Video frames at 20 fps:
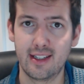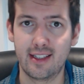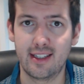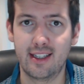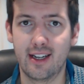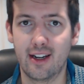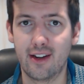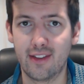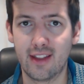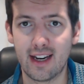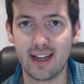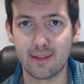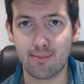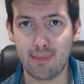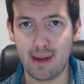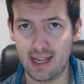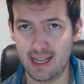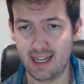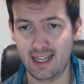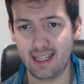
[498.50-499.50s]
That is
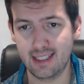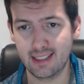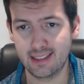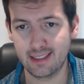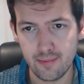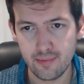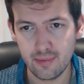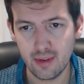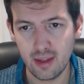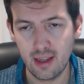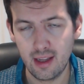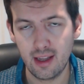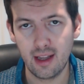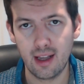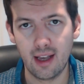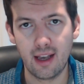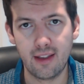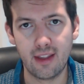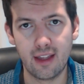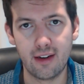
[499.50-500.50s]
badass.
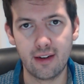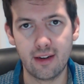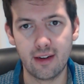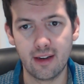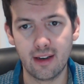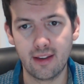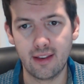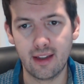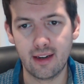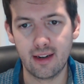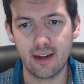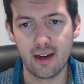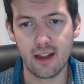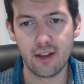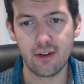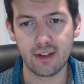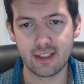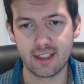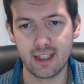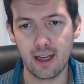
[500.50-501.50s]
And then another
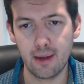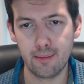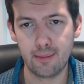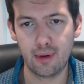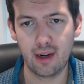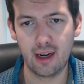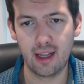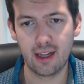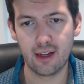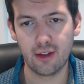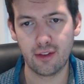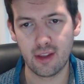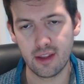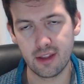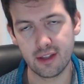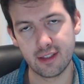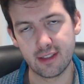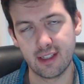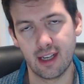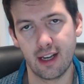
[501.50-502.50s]
example, on the other
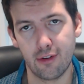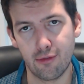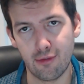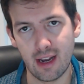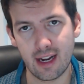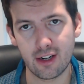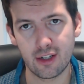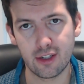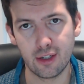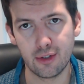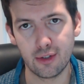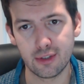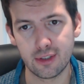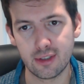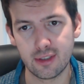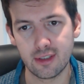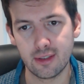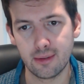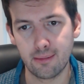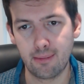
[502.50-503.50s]
side,
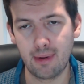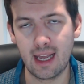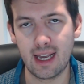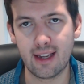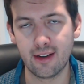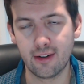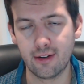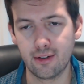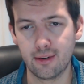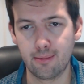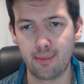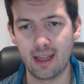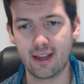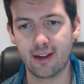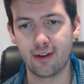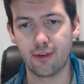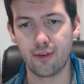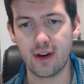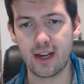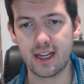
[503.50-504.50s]
Rakdos, black
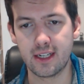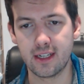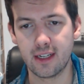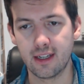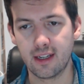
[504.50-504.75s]
and red.